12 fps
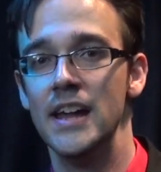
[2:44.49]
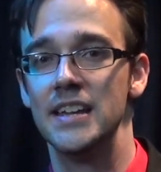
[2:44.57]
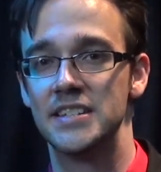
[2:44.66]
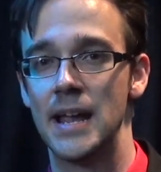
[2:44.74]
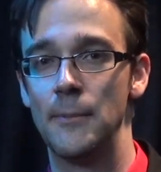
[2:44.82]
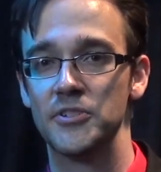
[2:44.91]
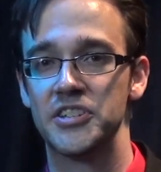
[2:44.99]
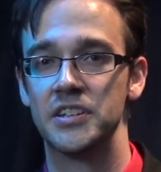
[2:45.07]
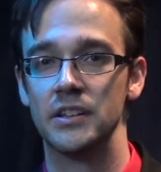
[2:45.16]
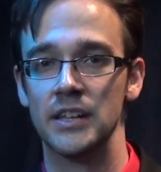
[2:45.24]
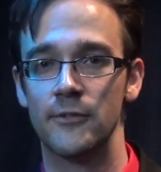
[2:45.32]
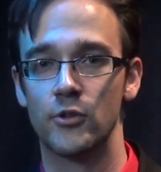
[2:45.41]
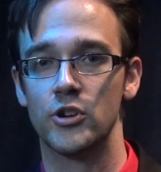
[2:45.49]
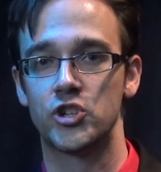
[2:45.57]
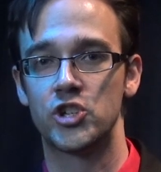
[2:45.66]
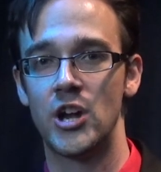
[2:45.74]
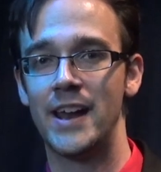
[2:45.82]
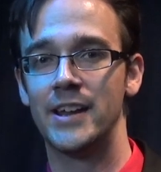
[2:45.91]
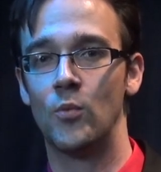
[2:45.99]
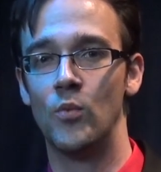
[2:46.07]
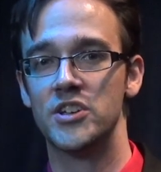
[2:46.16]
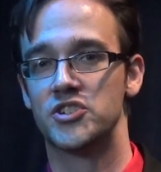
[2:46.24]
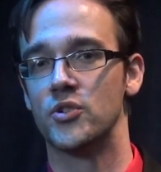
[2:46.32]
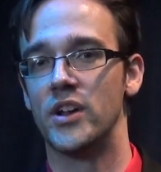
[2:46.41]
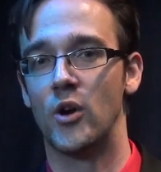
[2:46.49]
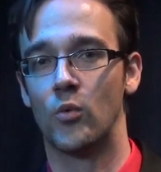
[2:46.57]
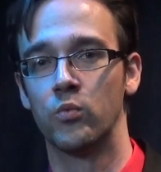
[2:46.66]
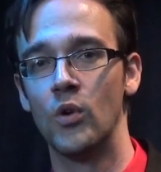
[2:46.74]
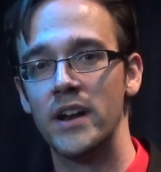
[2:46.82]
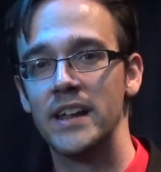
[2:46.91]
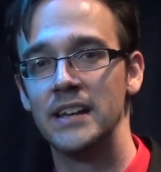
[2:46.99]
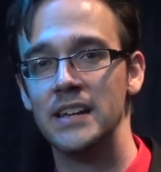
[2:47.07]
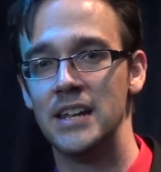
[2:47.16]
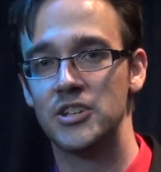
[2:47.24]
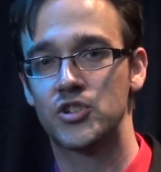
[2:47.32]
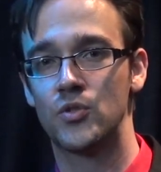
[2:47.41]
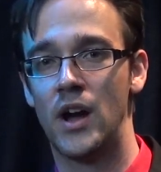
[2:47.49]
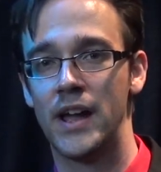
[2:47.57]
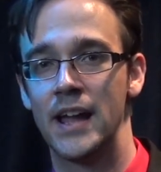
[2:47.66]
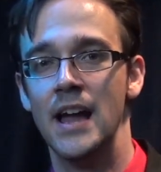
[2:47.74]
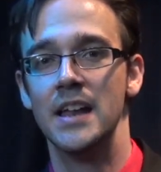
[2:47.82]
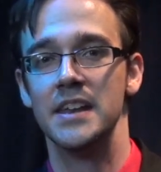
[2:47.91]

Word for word: He's able to deliver a shining wizard, a running knee strike,